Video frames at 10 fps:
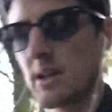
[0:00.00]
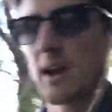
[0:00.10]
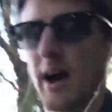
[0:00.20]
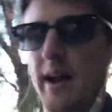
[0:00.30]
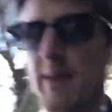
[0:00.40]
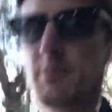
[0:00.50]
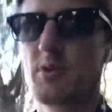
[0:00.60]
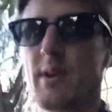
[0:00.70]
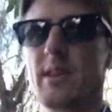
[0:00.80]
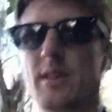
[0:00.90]
I am
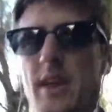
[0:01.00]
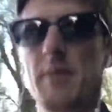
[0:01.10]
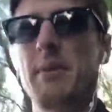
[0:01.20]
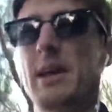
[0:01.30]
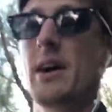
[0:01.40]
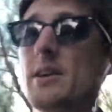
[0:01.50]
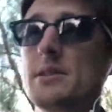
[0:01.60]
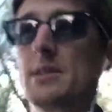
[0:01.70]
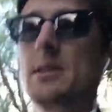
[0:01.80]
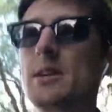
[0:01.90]
doing the thing
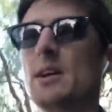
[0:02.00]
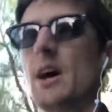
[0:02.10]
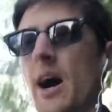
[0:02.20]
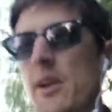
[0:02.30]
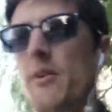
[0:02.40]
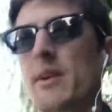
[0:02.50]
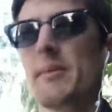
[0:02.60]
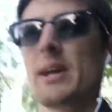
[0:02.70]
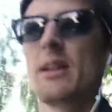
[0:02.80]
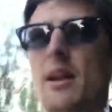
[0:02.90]
because I know I can
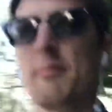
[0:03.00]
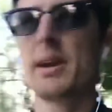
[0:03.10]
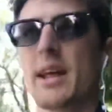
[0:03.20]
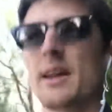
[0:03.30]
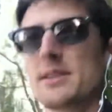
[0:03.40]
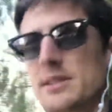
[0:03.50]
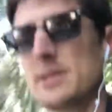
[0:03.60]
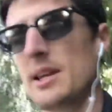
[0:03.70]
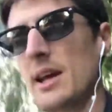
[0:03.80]
make a lot of money at it,